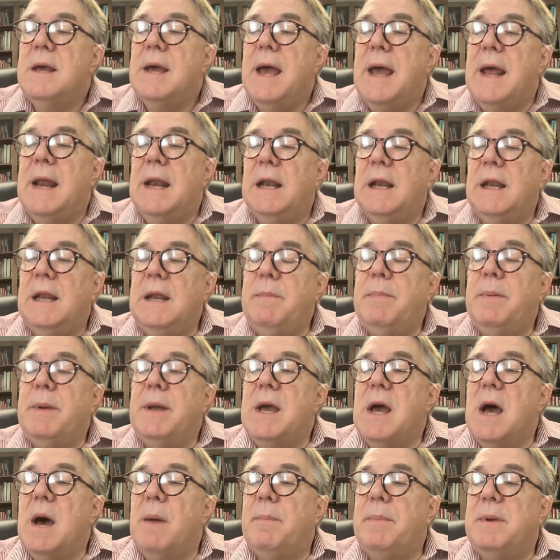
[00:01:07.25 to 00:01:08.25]
And
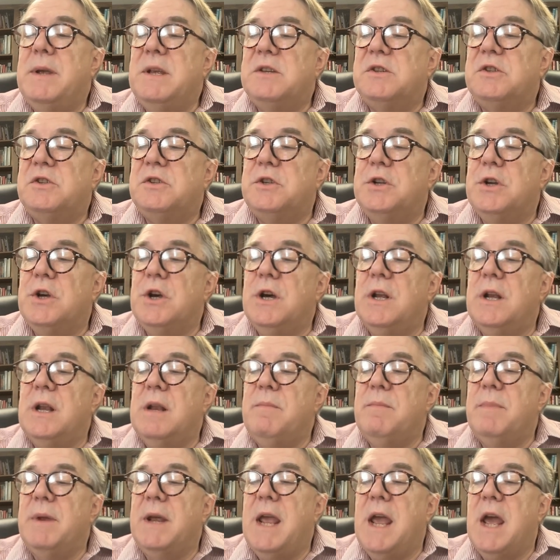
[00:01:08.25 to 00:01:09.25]
leaping up, he stood
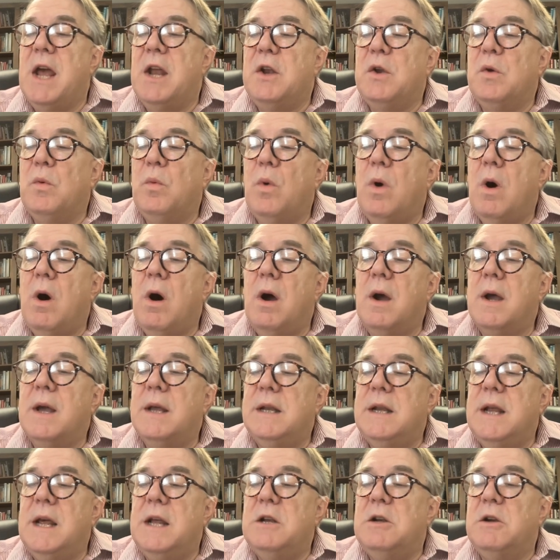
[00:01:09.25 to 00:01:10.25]
and began to walk
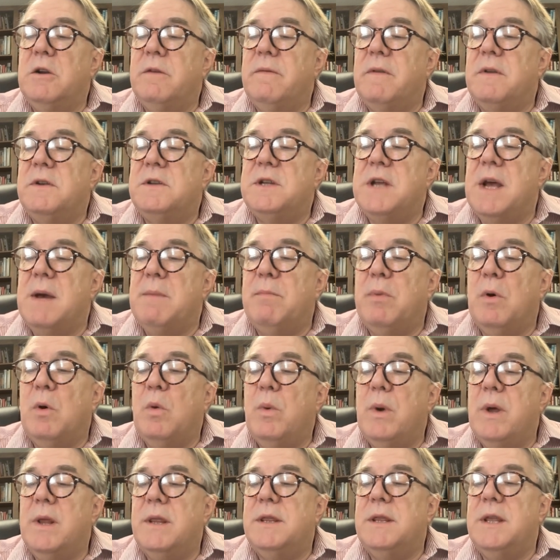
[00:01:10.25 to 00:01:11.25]
and entered the temple
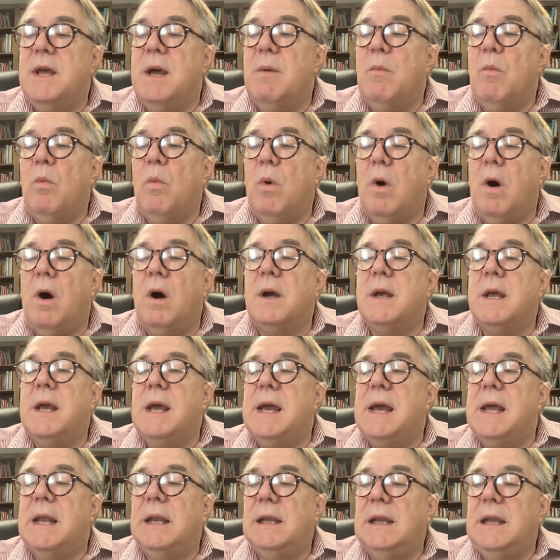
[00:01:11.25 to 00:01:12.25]
with them,
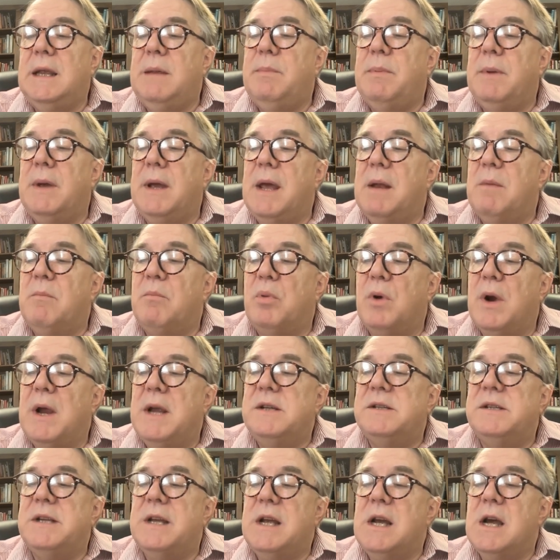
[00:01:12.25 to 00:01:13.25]
walking and leaping and
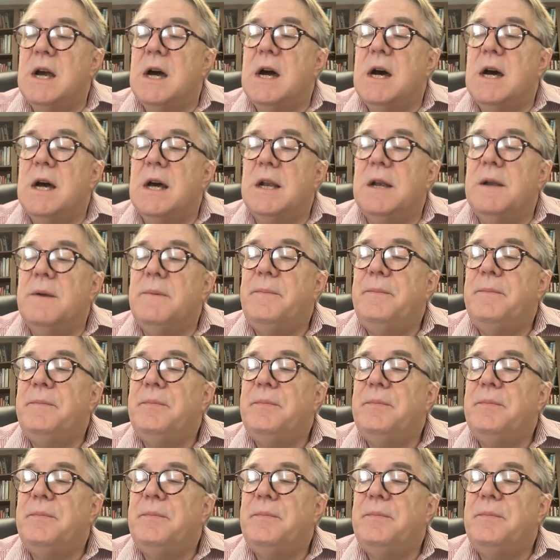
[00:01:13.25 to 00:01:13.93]
praising God.